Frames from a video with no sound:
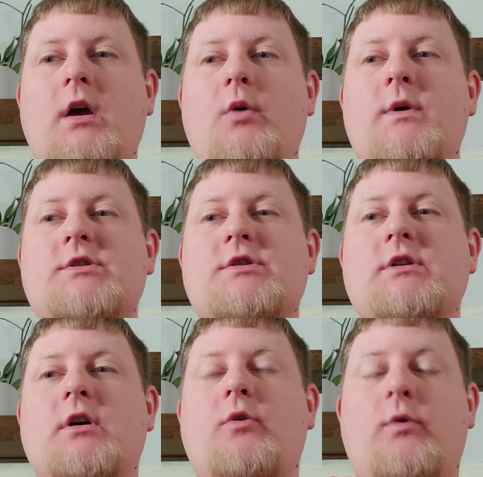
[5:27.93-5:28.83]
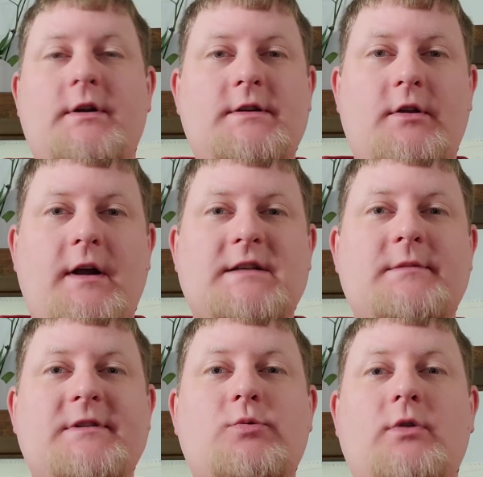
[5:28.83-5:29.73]
which, according to their
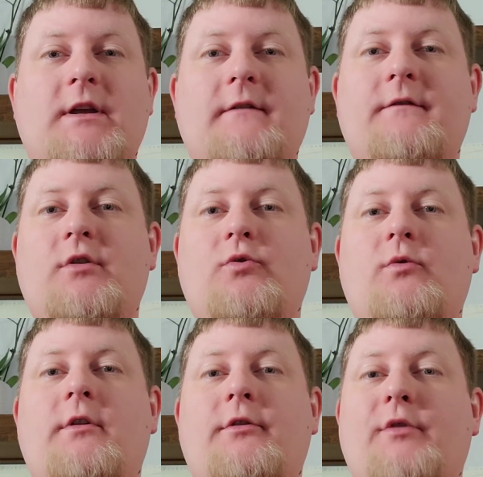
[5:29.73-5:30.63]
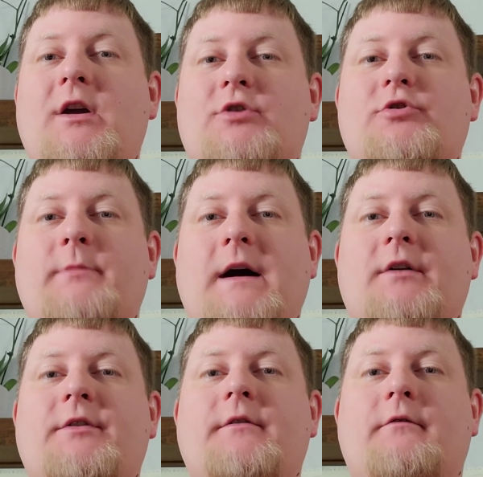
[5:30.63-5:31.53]
estimates, will give you 300
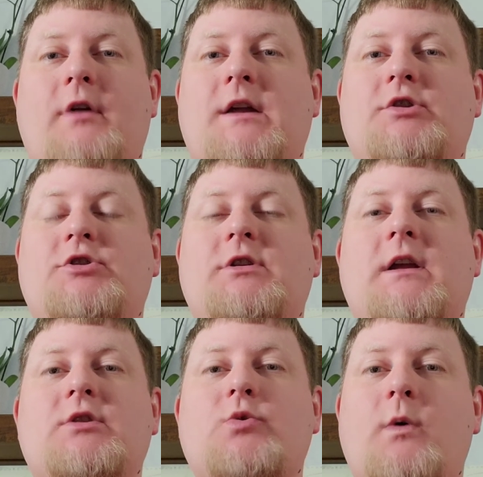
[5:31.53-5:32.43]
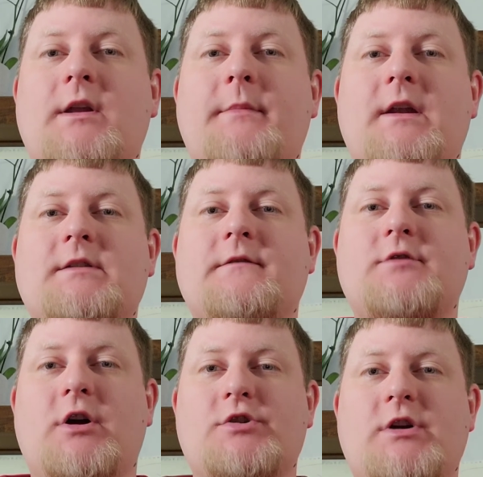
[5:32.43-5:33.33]
miles of range in 20 minutes of
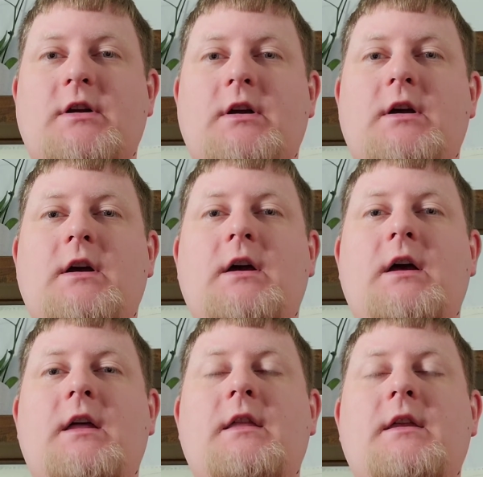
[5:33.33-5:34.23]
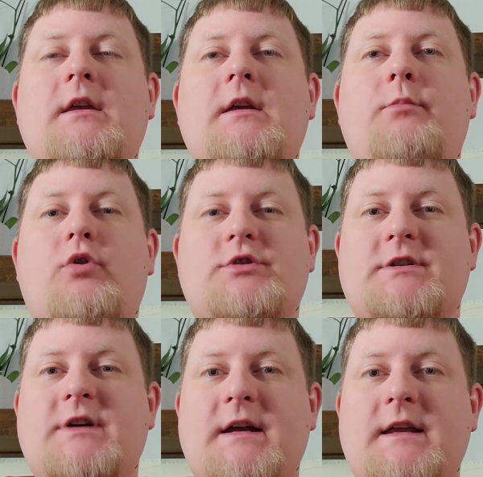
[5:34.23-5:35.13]
charging. The Porsche
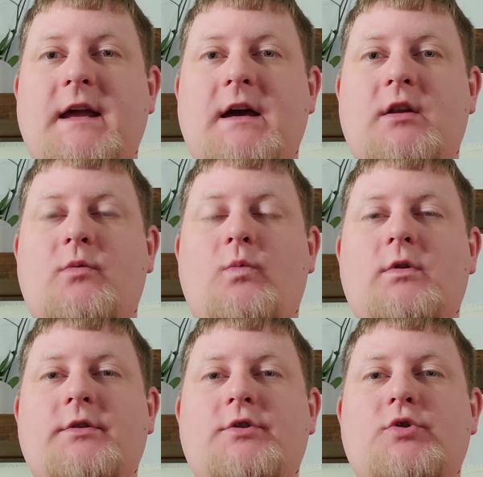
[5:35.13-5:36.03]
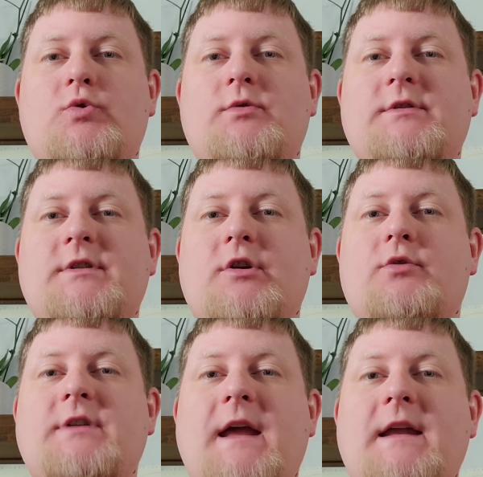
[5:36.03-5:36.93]
Taycan will do
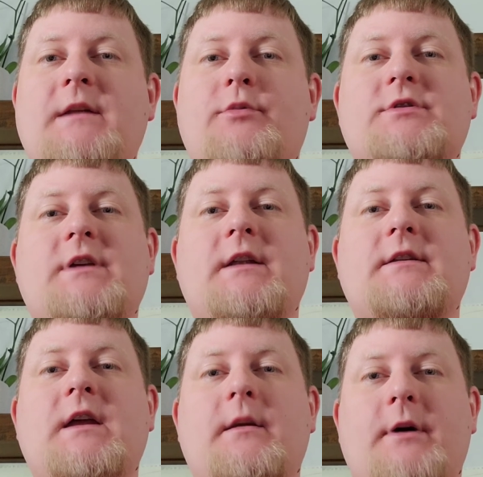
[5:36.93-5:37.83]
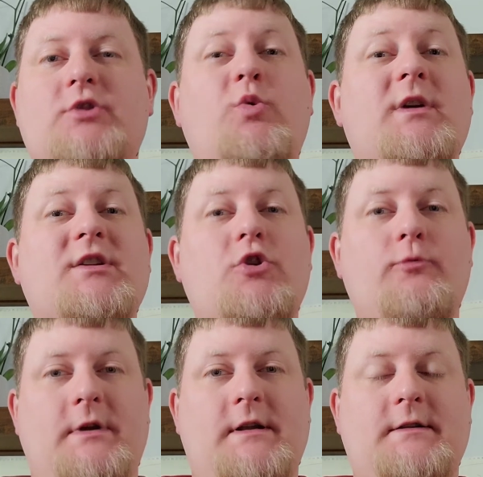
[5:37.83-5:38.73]
0 to 80% in about
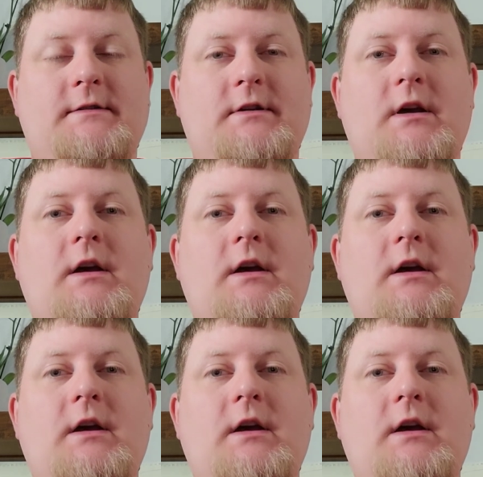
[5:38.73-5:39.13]
22 minutes.